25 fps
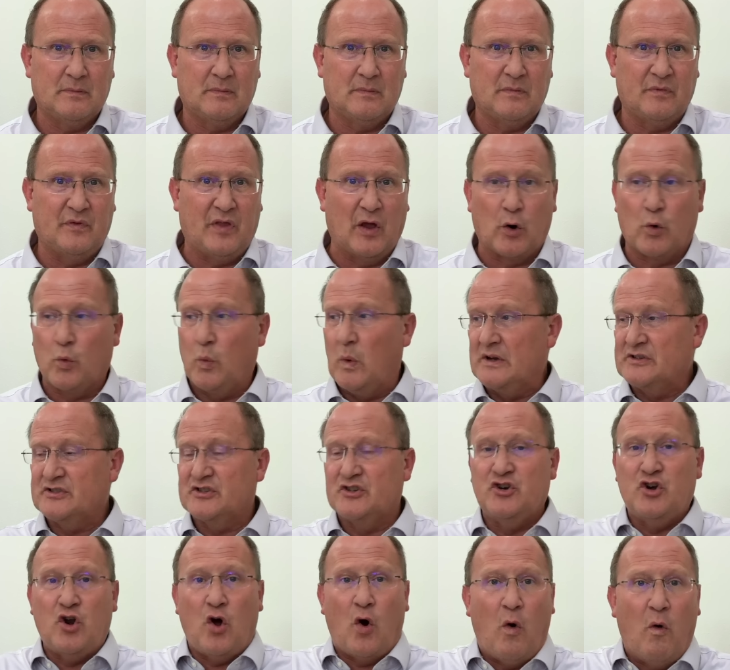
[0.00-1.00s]
There was
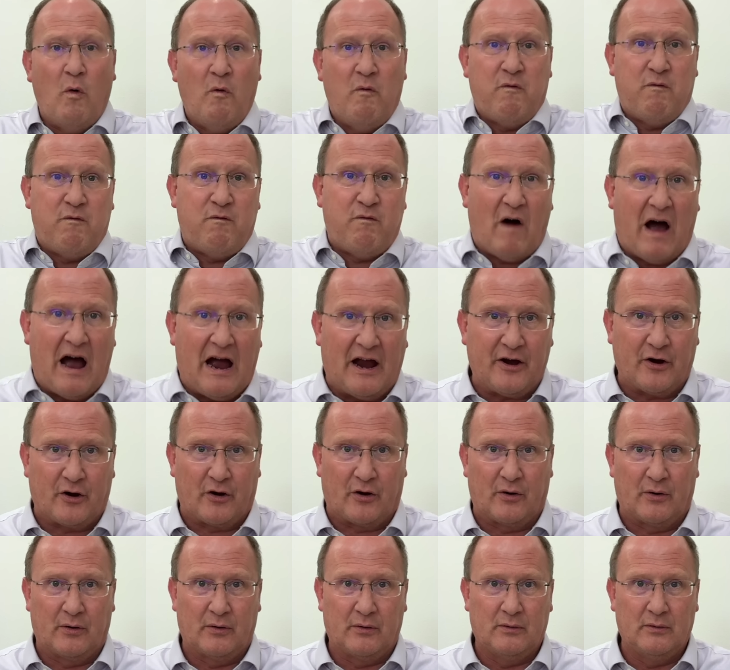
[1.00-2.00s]
no
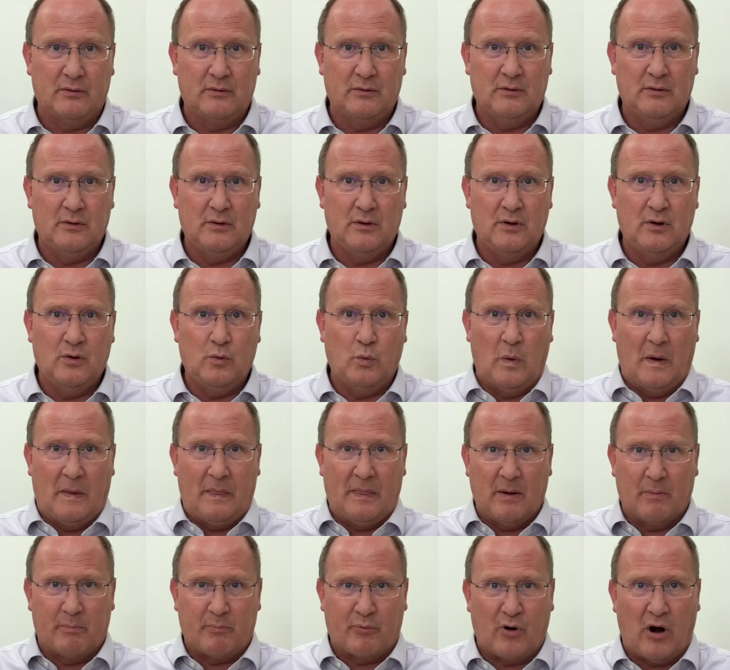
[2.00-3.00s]
fire when
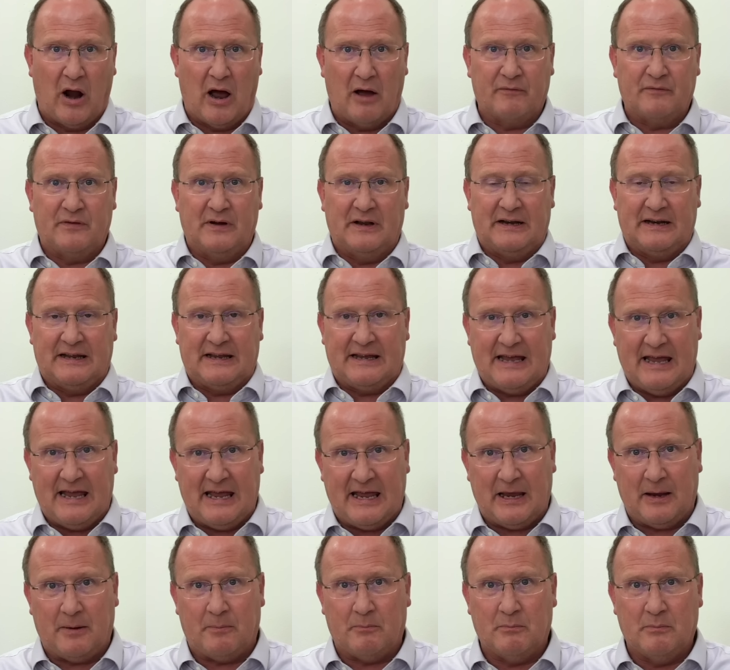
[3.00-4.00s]
the prophet
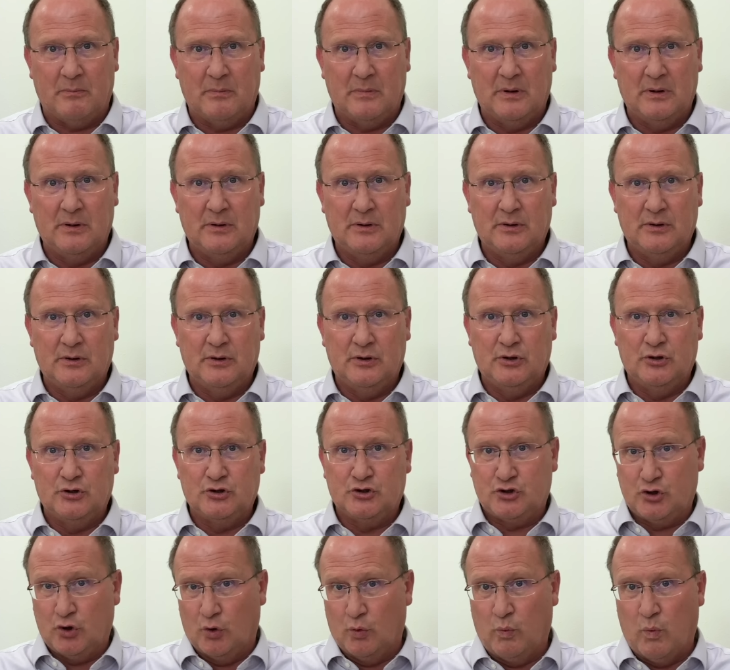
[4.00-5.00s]
came
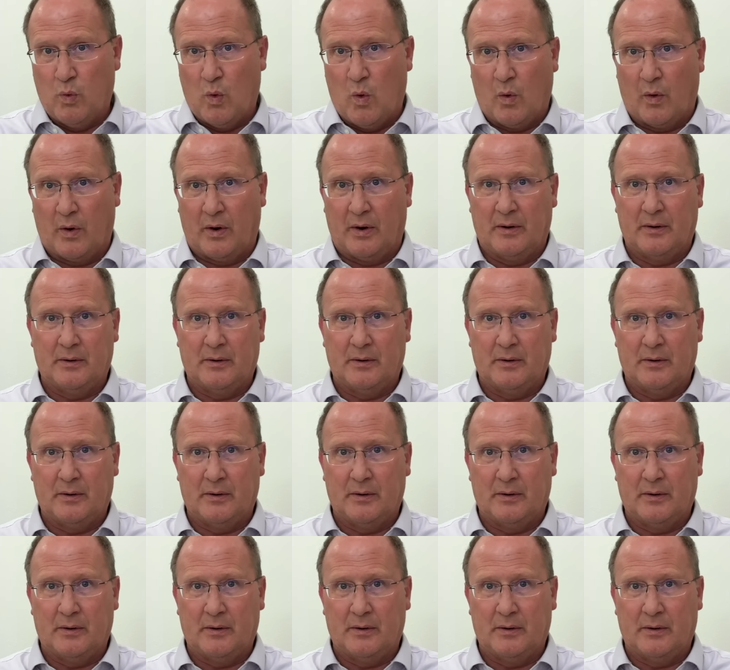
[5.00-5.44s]
to warn.